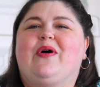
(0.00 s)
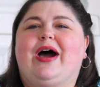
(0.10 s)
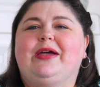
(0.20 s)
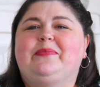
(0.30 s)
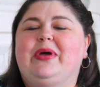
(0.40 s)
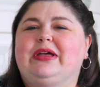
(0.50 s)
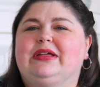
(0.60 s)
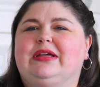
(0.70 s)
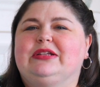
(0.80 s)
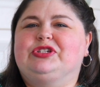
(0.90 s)
I'm
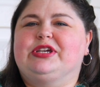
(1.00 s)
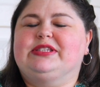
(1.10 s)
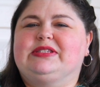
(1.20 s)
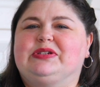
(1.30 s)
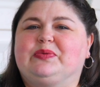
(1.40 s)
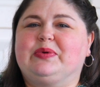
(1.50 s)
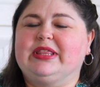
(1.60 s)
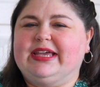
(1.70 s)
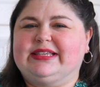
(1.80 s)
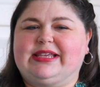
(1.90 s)
just
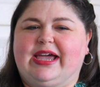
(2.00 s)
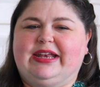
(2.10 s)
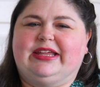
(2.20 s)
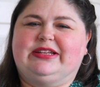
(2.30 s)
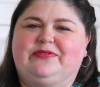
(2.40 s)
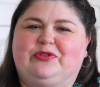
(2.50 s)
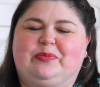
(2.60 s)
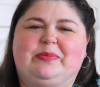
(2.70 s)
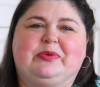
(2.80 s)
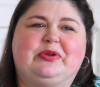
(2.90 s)
really excited for
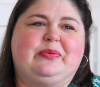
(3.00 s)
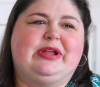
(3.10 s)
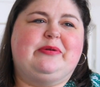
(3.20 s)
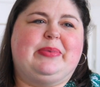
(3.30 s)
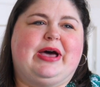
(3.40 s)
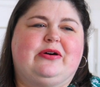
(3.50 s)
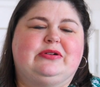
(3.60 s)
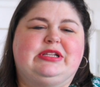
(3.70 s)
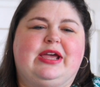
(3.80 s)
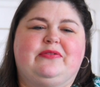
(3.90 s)
people to read
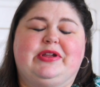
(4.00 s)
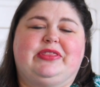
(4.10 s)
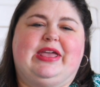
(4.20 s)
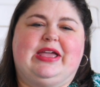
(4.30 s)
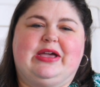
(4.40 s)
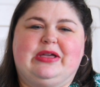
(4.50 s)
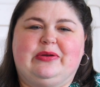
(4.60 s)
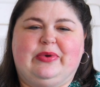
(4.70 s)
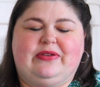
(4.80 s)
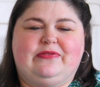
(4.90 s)
about everything.
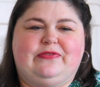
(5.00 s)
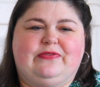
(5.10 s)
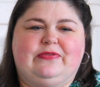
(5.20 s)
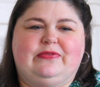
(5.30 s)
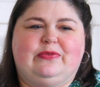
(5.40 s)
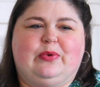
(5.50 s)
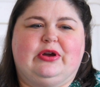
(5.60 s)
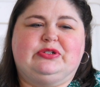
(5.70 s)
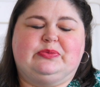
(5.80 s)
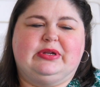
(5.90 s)
We've
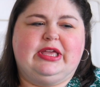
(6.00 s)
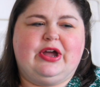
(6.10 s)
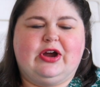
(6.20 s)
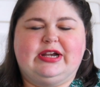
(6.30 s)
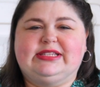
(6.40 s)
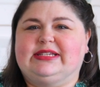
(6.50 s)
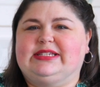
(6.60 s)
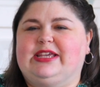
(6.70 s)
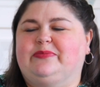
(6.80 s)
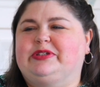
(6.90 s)
worked really hard as a
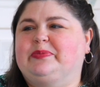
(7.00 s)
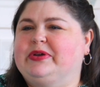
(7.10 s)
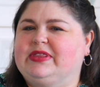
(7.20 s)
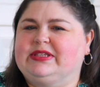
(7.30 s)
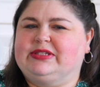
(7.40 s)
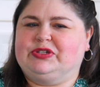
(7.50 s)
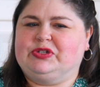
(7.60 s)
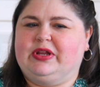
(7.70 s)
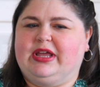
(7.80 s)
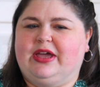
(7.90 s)
team to put this
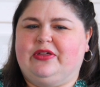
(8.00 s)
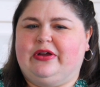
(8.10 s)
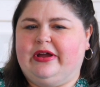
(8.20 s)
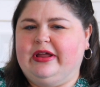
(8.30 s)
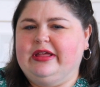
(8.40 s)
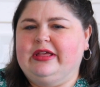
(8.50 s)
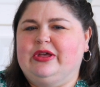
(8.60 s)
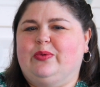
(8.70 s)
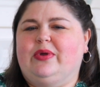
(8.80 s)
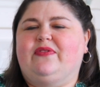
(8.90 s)
issue together.
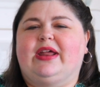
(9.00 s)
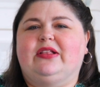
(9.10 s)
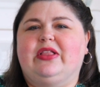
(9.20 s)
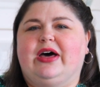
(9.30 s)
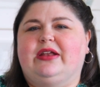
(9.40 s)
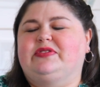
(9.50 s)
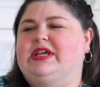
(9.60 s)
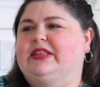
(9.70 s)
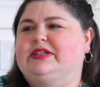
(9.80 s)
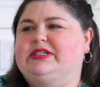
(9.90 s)
We've had a lot of
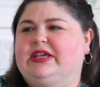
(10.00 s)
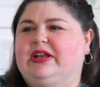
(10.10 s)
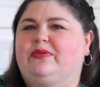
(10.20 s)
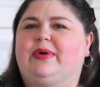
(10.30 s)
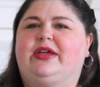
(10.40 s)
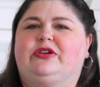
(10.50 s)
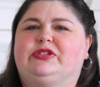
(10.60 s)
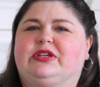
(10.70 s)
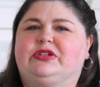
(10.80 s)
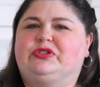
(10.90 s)
talented
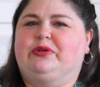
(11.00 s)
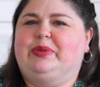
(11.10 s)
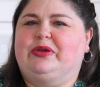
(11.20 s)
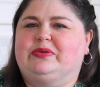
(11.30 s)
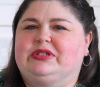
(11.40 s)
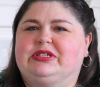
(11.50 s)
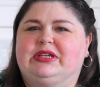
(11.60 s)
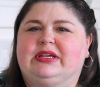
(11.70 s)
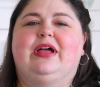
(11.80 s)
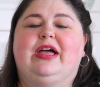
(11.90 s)
writers contribute.
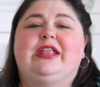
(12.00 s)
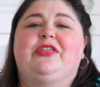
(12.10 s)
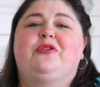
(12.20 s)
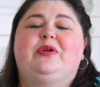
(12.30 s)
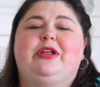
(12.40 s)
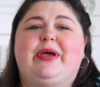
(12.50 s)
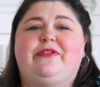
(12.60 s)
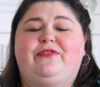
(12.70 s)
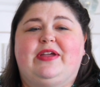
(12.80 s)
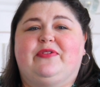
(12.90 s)
Another one of my
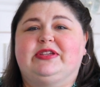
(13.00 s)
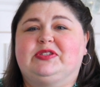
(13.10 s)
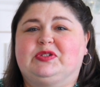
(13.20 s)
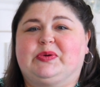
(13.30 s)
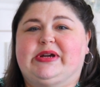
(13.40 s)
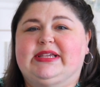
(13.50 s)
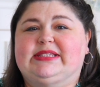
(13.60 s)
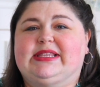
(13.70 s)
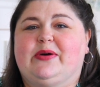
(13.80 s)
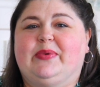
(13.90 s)
favorite
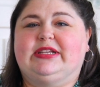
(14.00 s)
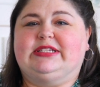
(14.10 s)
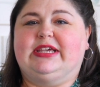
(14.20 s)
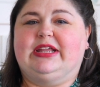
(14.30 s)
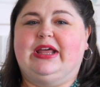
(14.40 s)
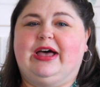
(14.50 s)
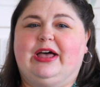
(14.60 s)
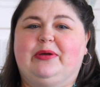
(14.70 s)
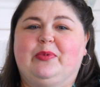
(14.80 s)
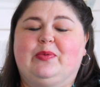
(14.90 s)
stories that we did
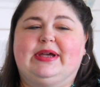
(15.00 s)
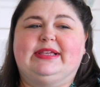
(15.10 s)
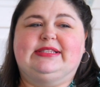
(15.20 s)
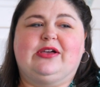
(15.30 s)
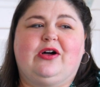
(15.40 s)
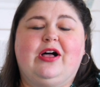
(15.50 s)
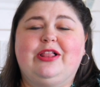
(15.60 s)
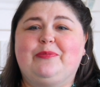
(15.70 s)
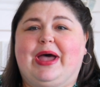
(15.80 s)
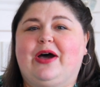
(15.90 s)
was
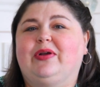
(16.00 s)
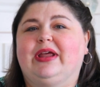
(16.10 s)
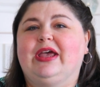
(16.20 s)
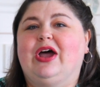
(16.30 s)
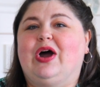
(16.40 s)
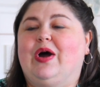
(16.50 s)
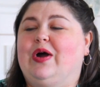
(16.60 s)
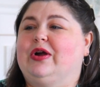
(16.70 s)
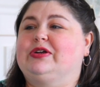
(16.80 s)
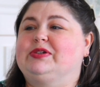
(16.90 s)
all about
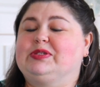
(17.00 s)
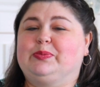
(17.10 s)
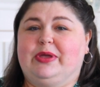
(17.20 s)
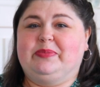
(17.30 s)
our sweet